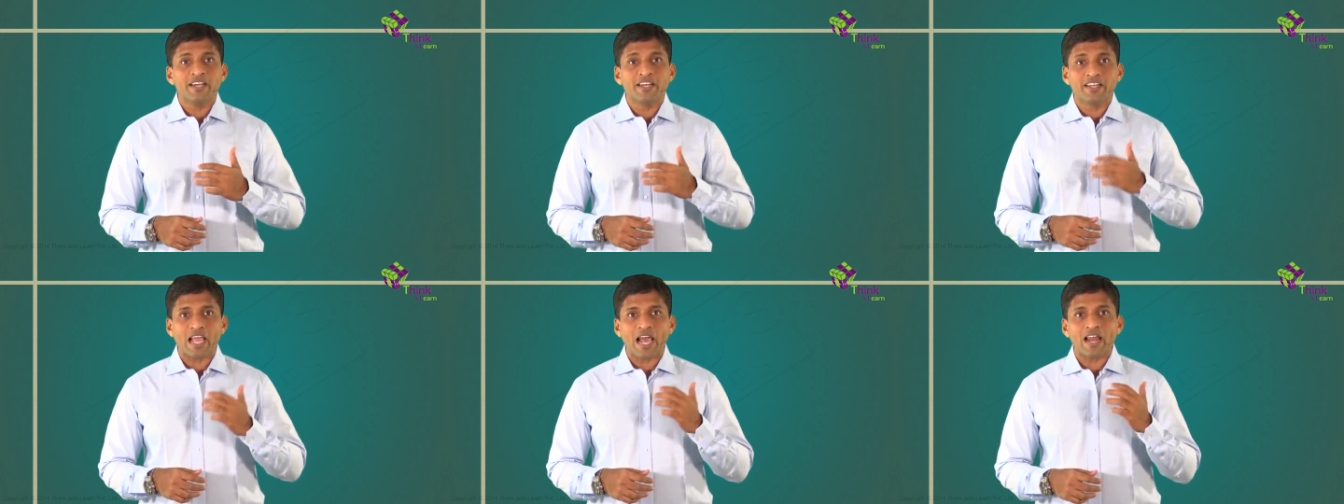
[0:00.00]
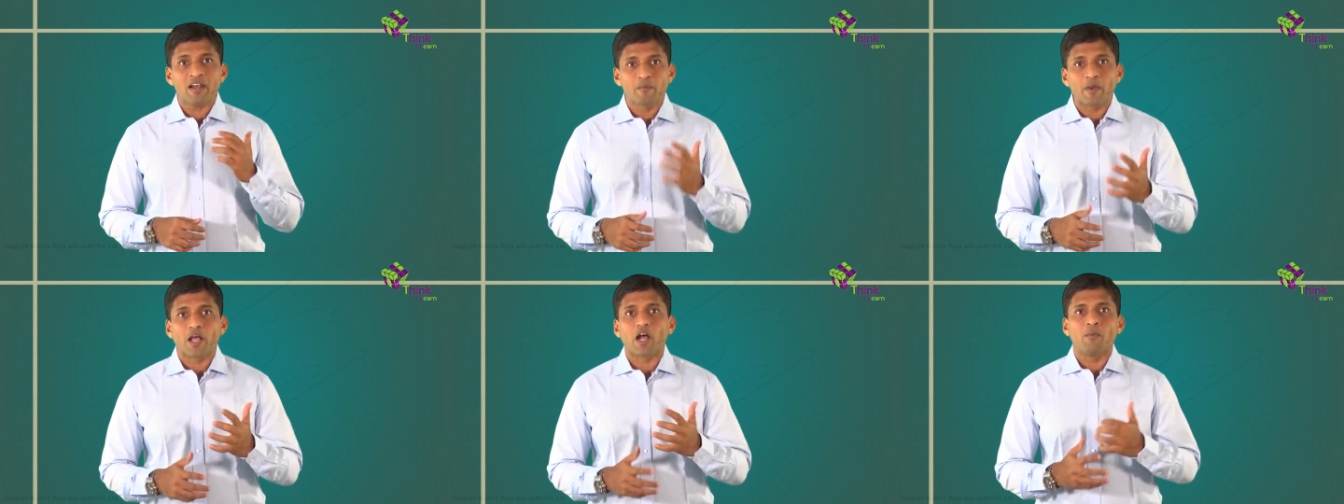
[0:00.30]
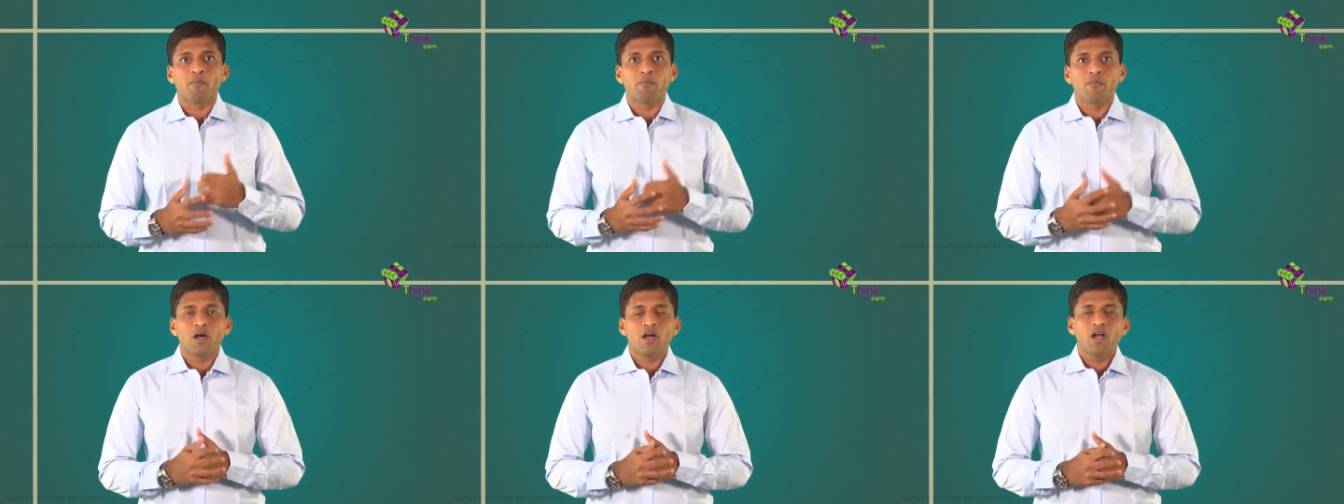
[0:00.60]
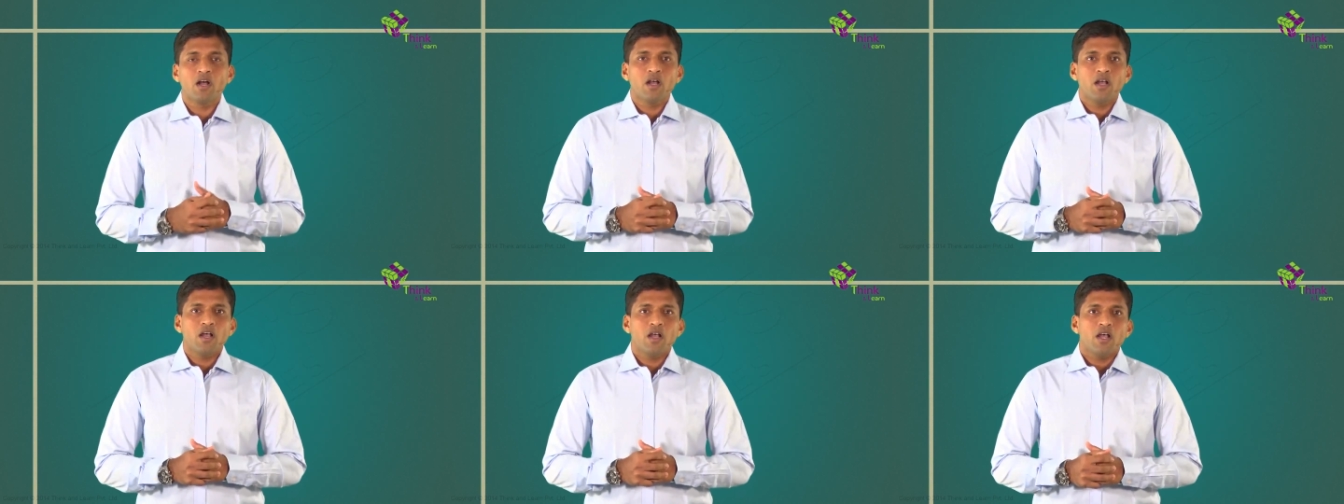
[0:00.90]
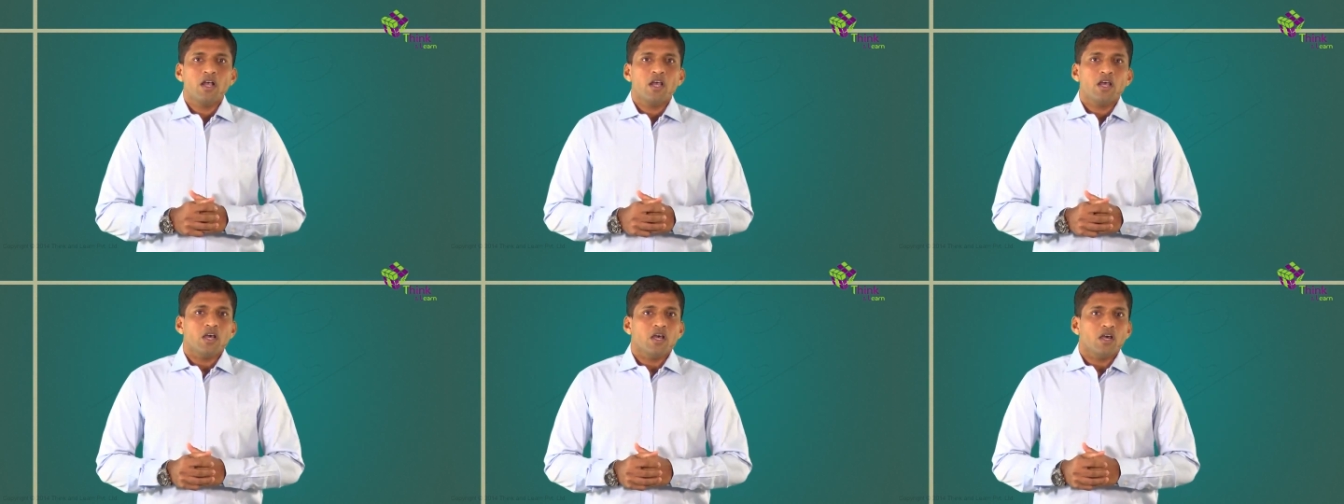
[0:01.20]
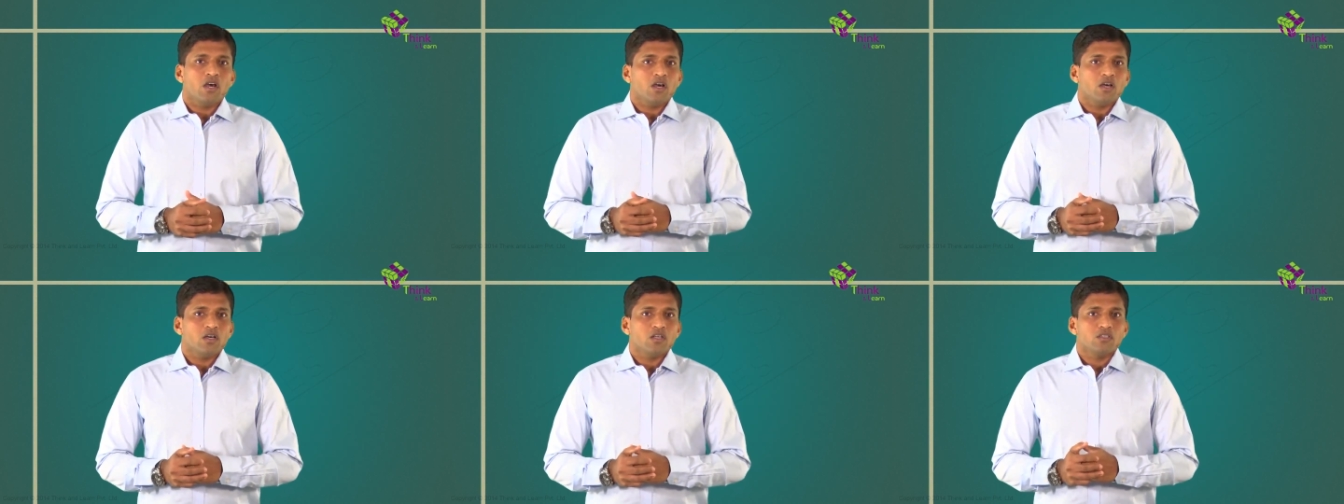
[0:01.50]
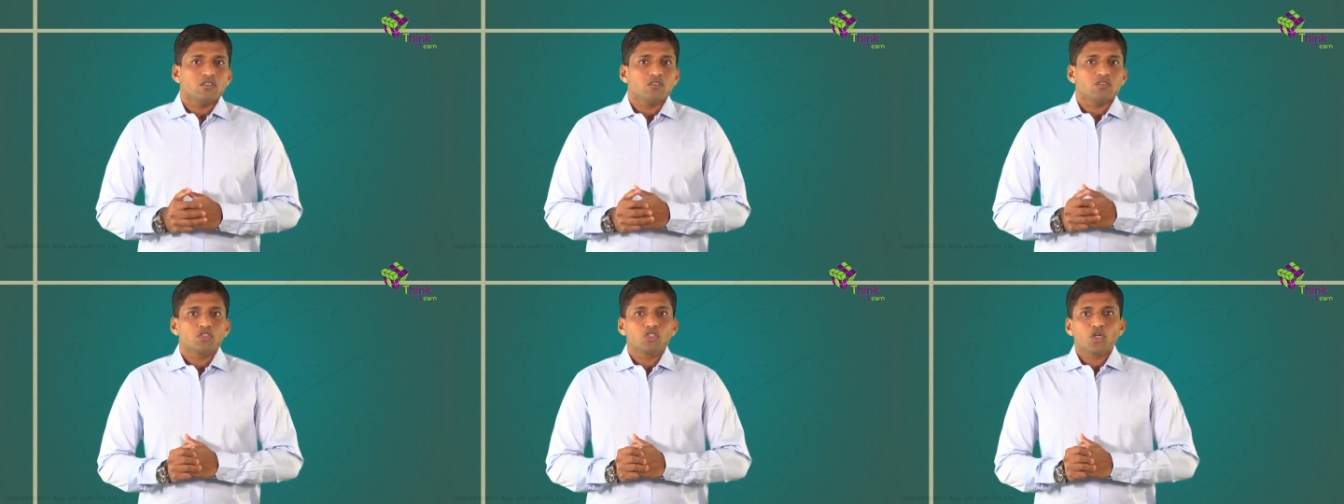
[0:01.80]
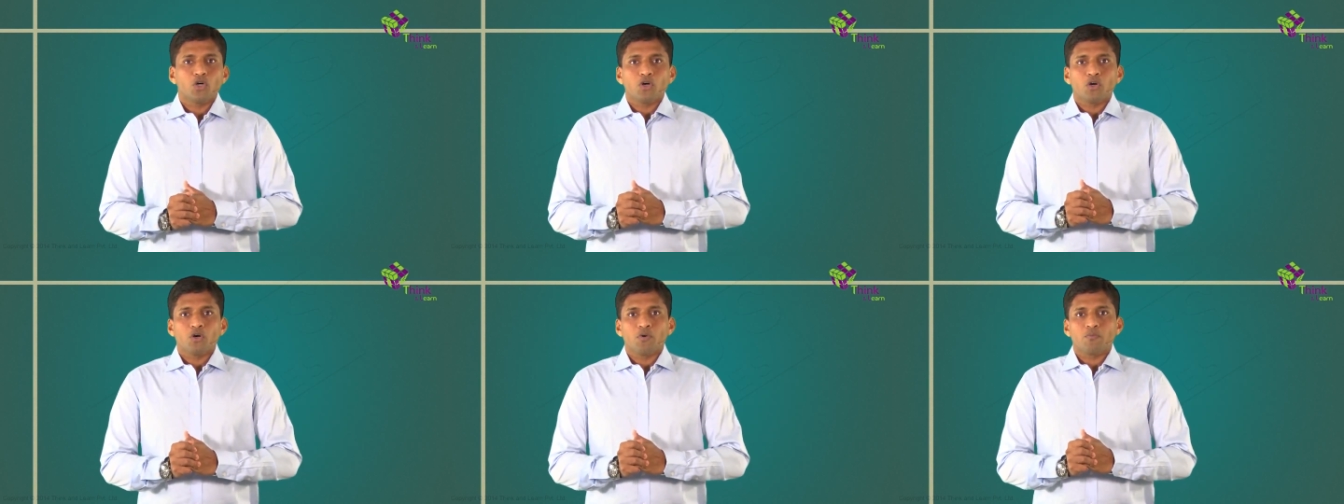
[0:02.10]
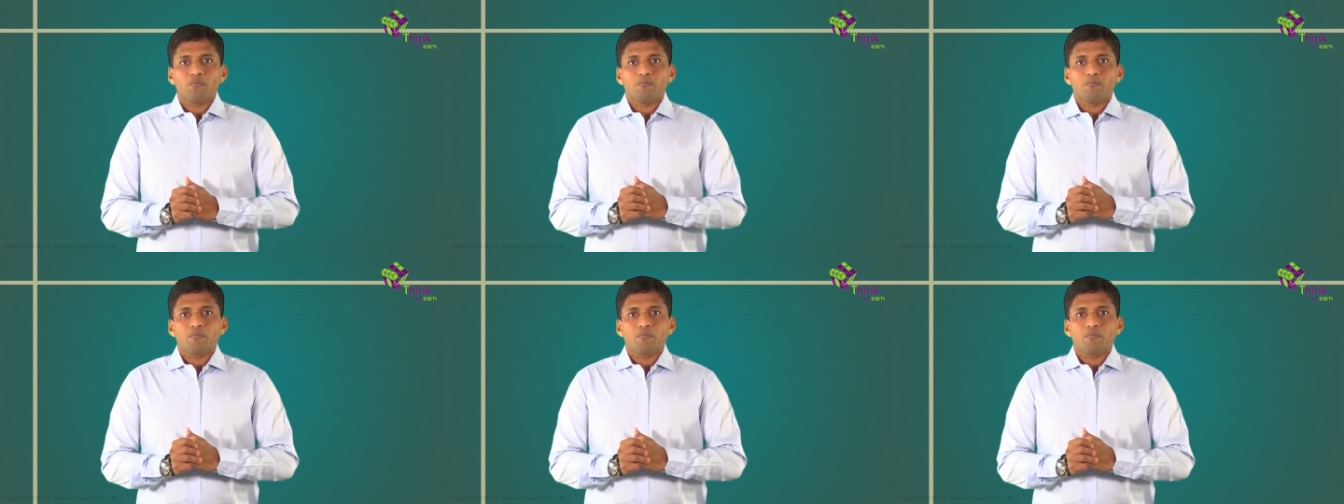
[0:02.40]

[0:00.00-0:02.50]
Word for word: it can become. So